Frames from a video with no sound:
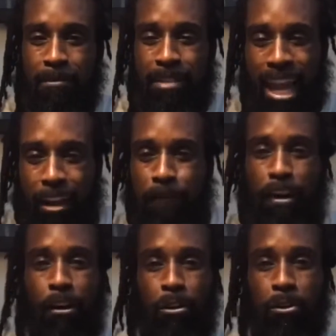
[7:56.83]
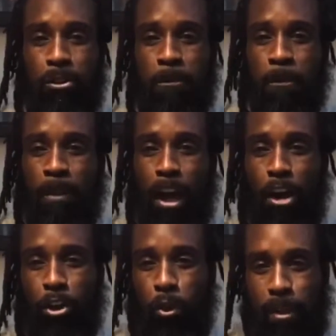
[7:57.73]
downfalls,
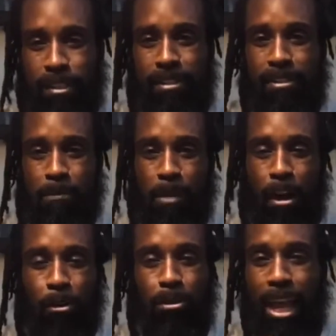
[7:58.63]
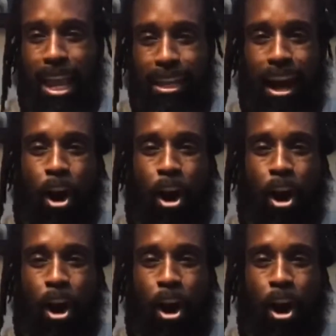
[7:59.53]
all the criticism, all the hate,